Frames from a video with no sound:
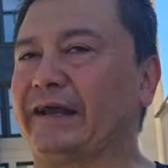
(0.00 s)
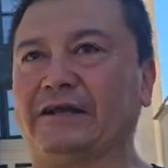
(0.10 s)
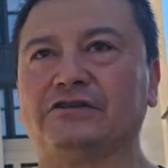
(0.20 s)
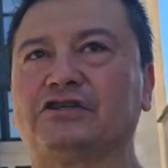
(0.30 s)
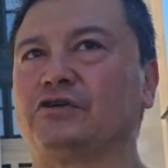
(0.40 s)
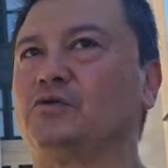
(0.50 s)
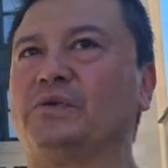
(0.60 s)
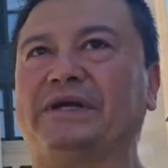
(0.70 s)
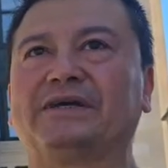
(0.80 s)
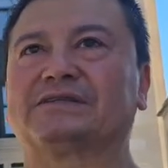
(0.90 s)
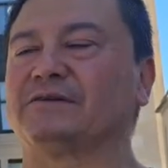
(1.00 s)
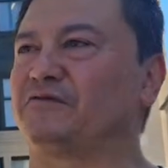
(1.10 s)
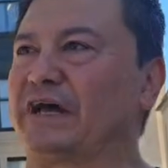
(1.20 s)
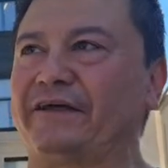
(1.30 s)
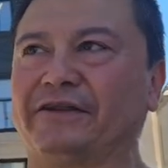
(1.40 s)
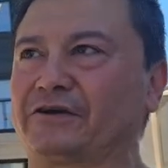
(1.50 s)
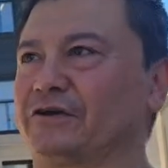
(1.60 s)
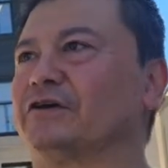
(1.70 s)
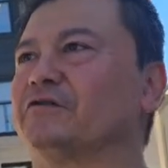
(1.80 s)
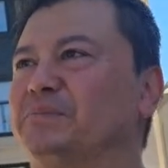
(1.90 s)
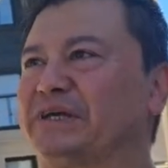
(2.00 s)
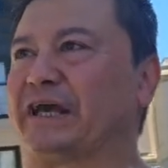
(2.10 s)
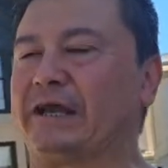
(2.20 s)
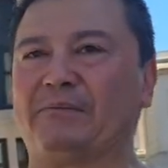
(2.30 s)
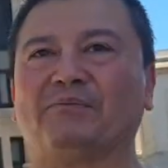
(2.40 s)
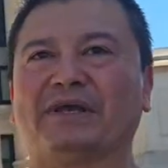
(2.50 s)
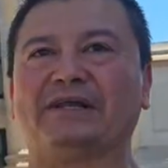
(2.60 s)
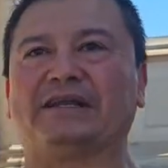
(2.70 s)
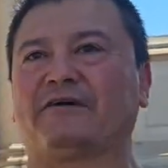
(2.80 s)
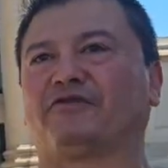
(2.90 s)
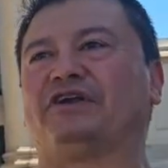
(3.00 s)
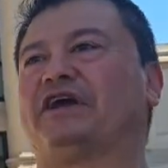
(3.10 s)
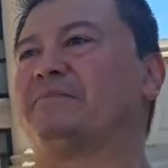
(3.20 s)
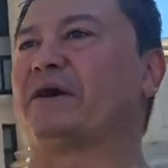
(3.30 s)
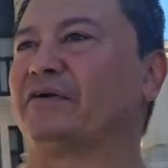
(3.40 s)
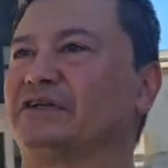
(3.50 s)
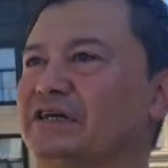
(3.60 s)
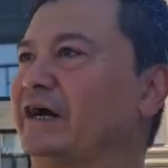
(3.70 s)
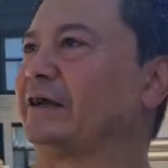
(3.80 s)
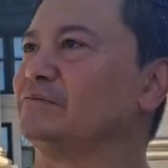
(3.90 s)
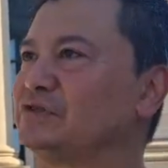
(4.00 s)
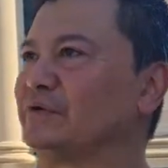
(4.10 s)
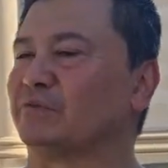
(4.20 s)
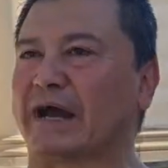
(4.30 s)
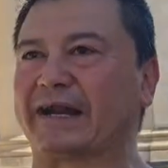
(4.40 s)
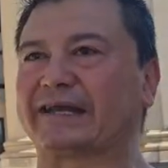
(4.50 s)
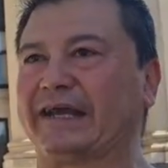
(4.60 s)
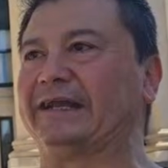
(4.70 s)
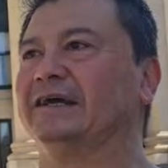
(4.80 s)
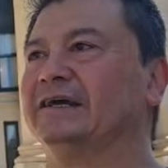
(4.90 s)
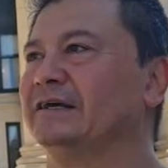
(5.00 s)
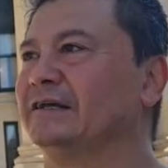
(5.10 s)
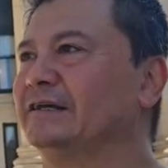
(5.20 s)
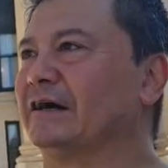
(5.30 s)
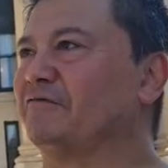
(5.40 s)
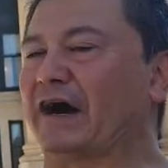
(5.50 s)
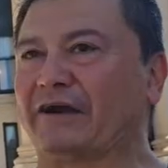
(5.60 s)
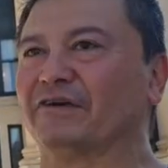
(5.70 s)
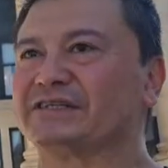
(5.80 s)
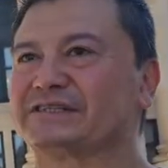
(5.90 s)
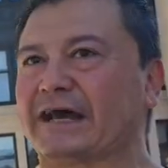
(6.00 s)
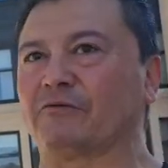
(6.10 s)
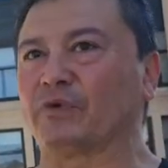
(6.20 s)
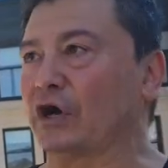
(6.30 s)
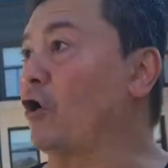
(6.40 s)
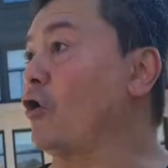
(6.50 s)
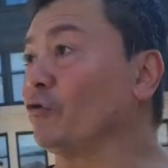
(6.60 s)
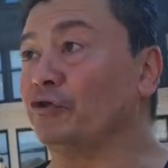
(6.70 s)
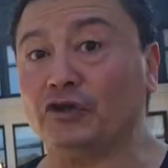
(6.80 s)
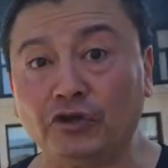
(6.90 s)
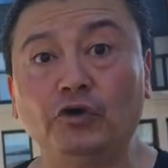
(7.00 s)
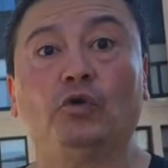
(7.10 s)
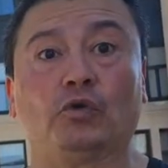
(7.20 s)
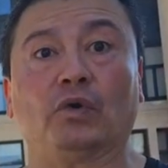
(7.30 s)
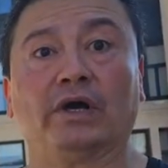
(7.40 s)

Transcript: And 2 weeks to flatten the curve became indefinite amount of time to eradicate a virus that we all knew.